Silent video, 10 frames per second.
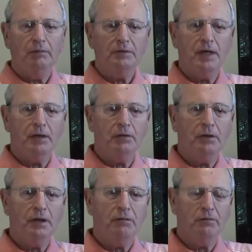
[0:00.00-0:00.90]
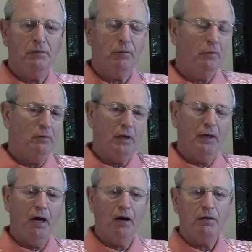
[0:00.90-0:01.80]
take a look at, or
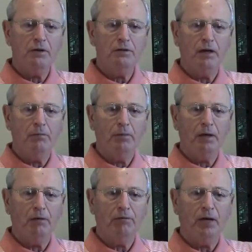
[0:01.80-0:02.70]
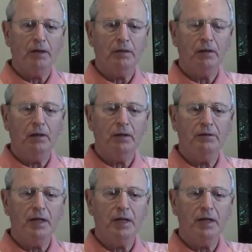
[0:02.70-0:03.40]
an iron as that matter of fact,